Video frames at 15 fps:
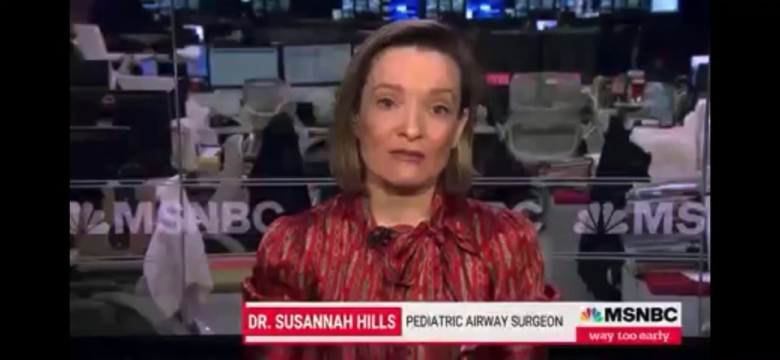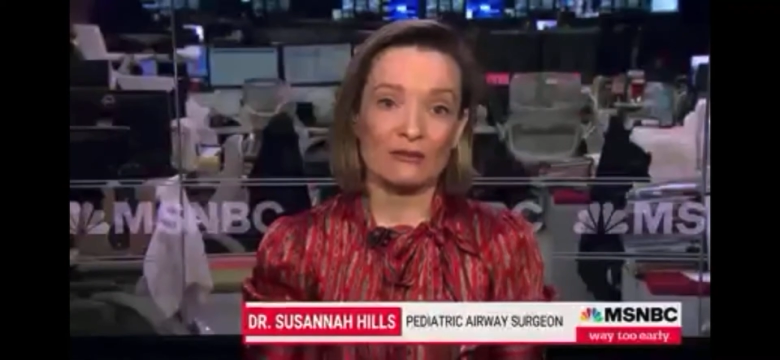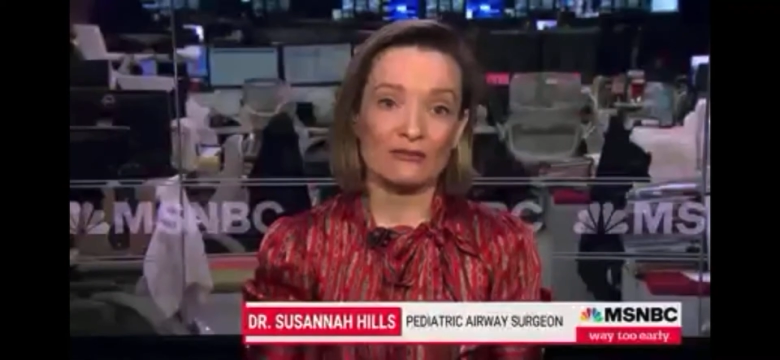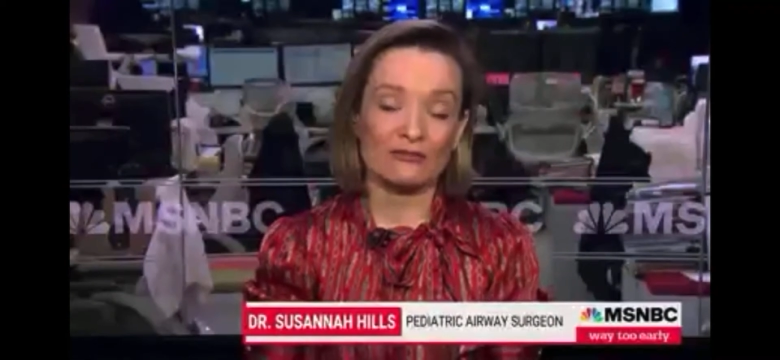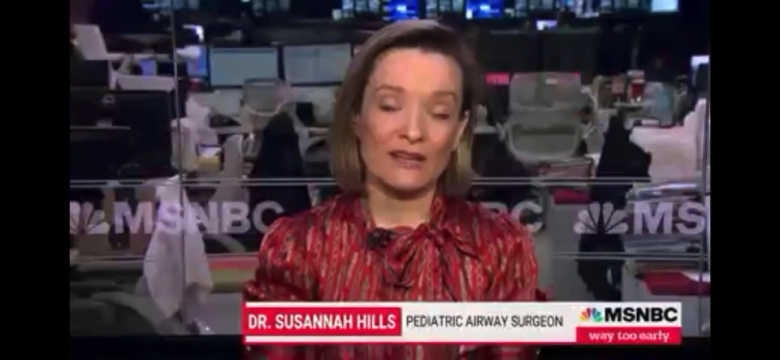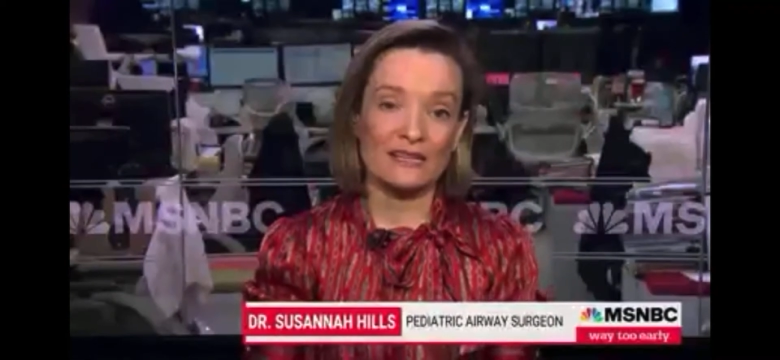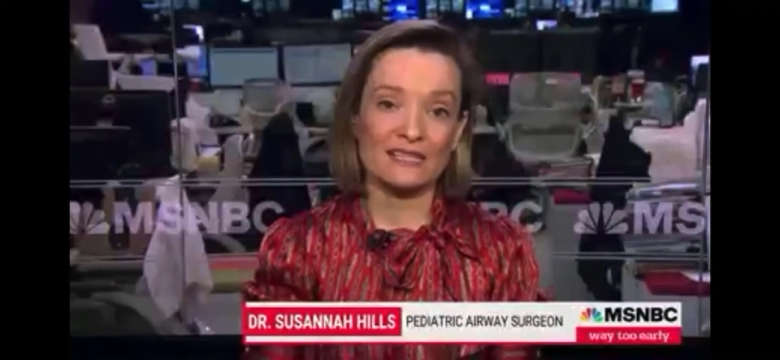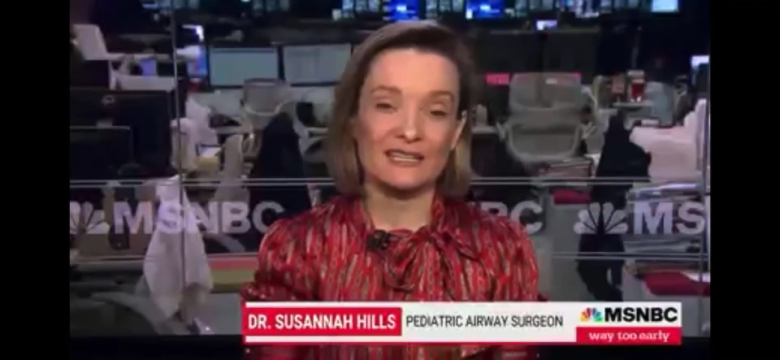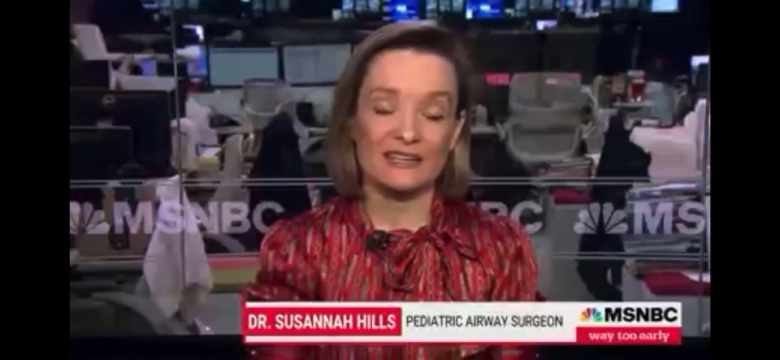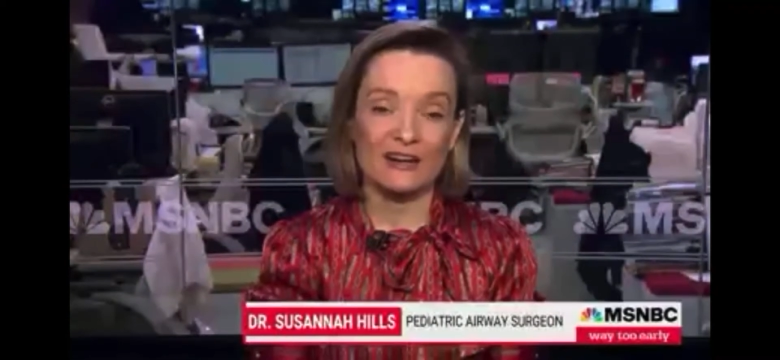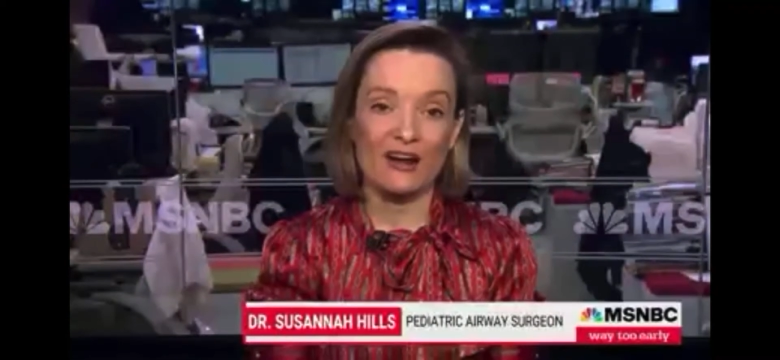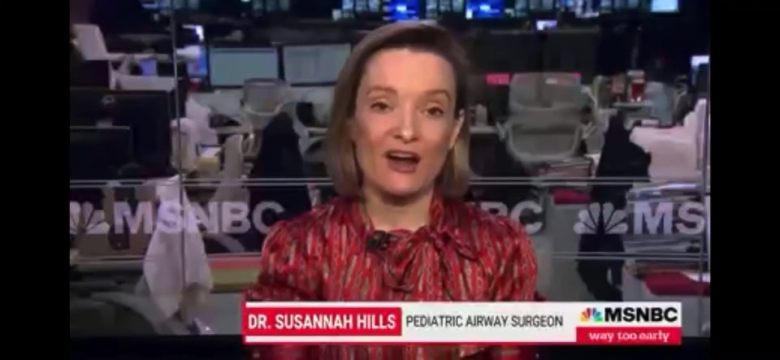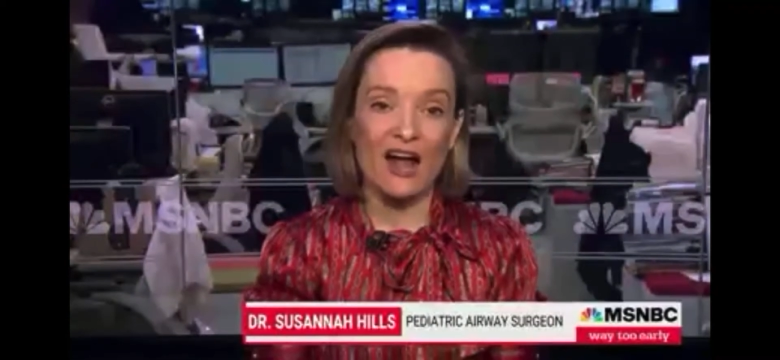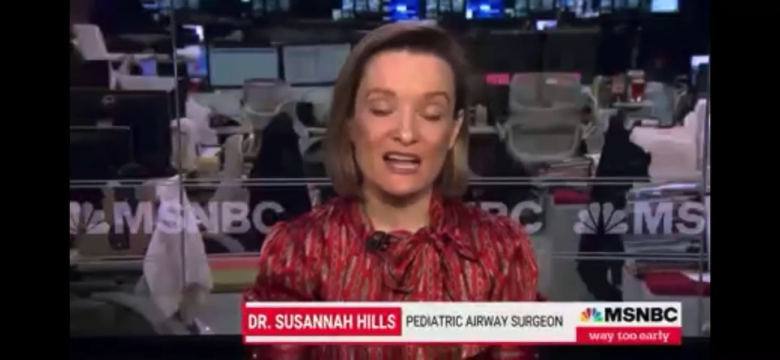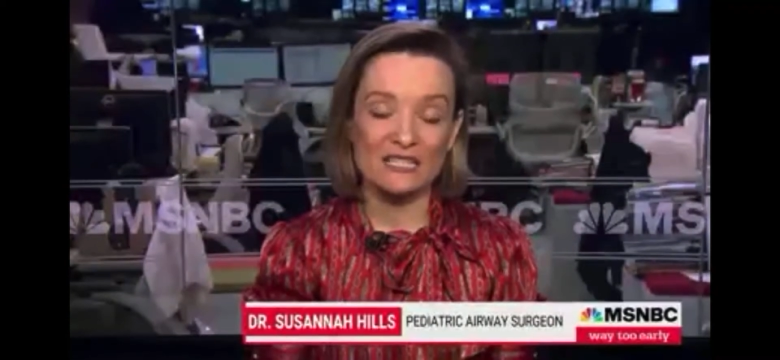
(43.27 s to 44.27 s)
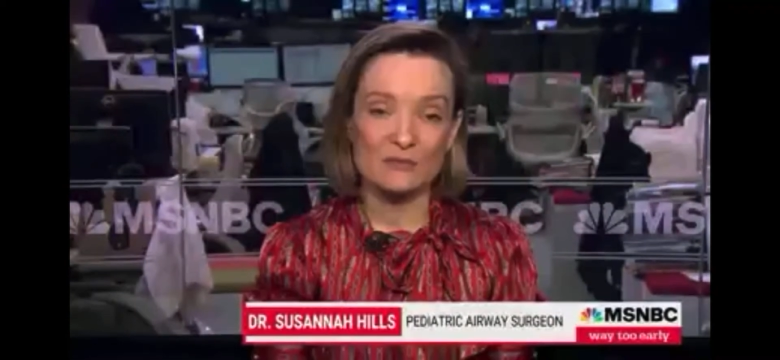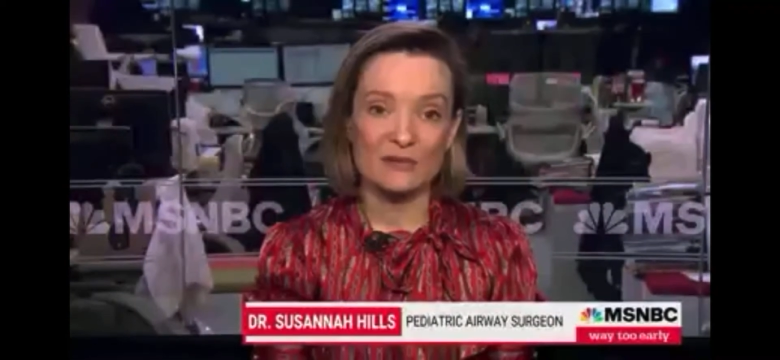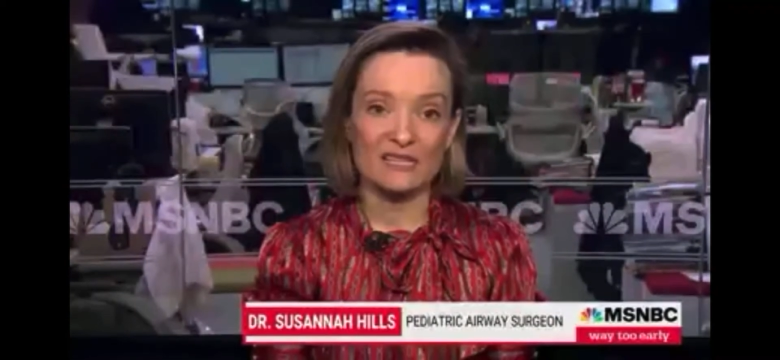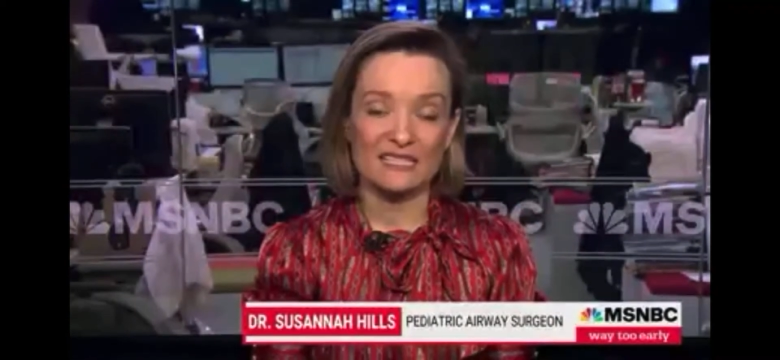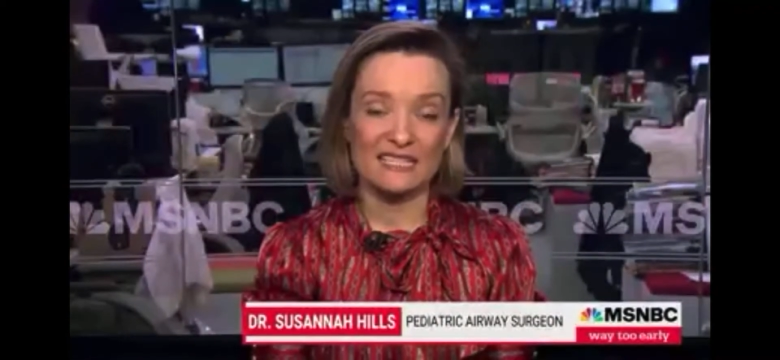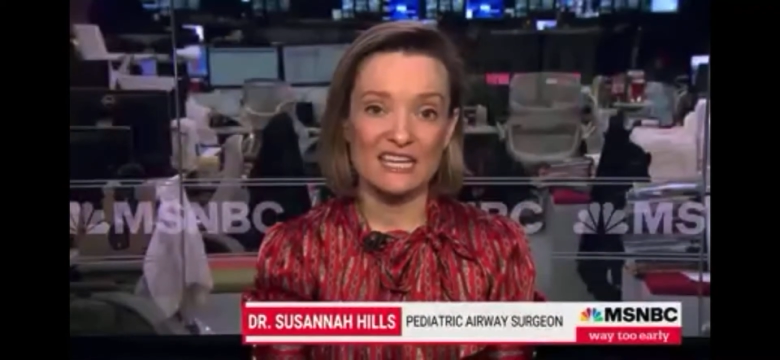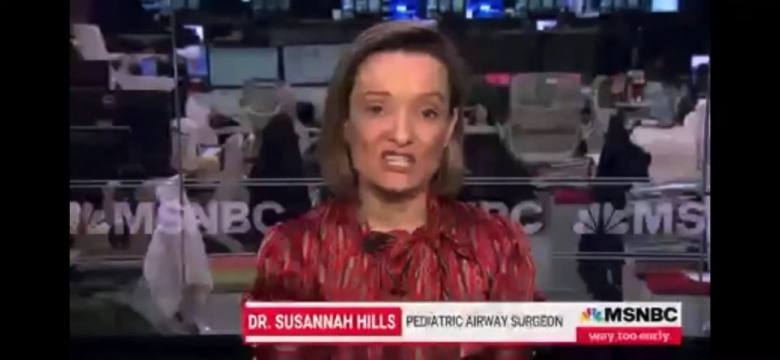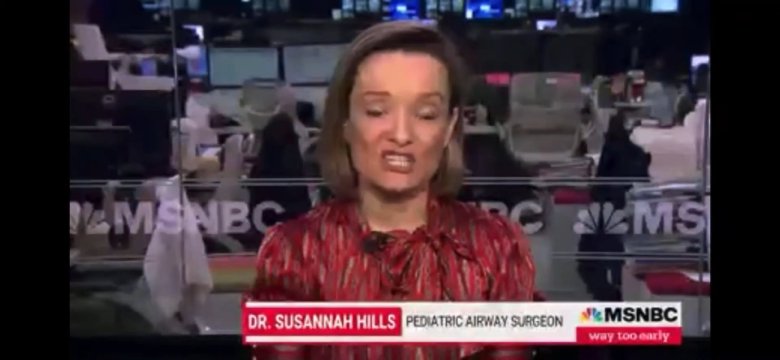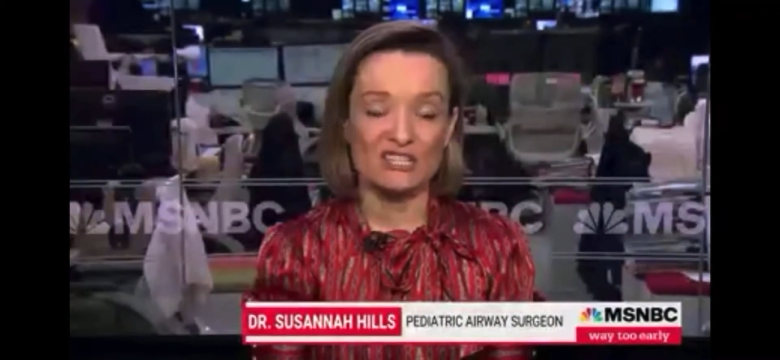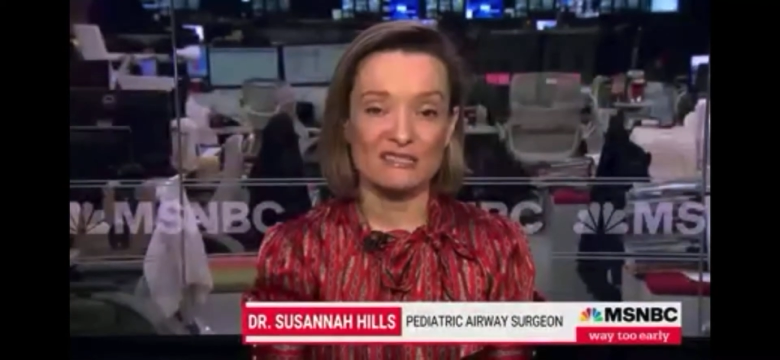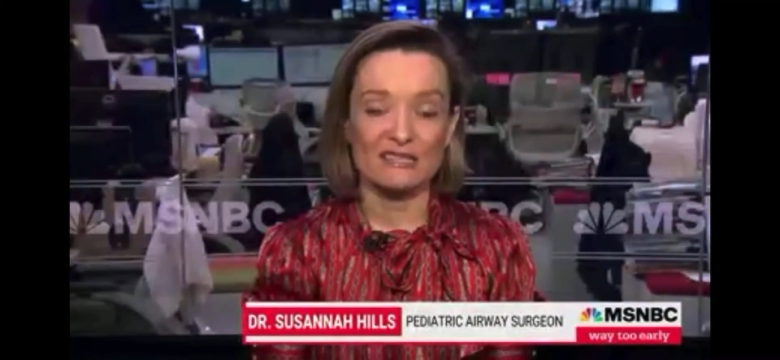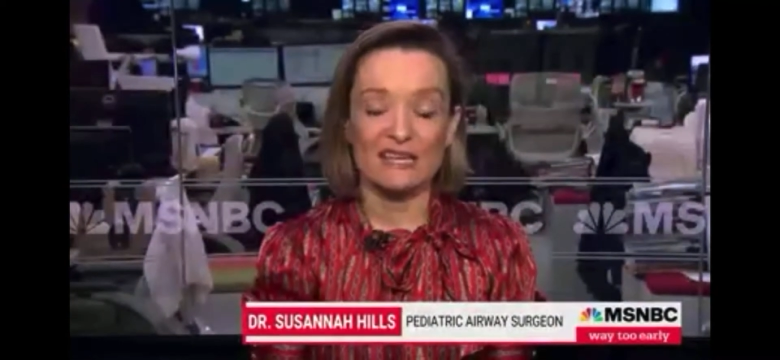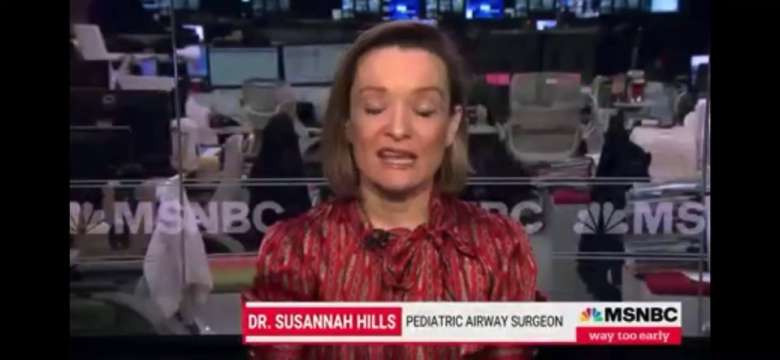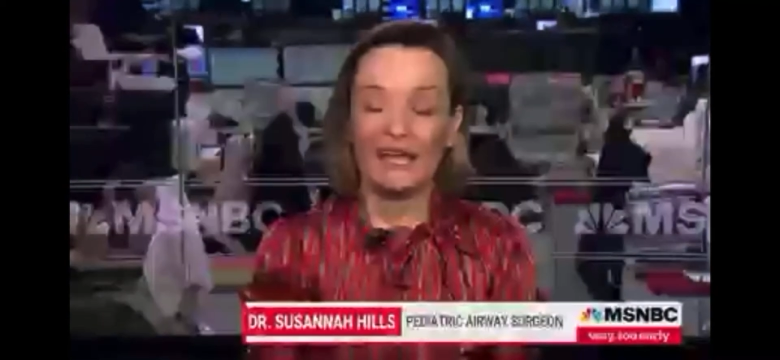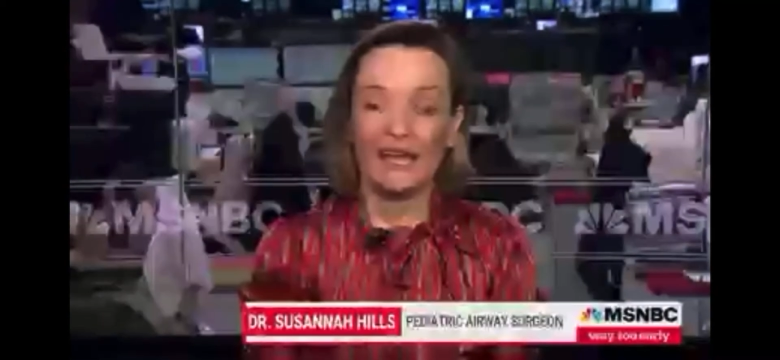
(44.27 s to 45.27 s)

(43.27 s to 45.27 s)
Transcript: reflected in our hospitalizations.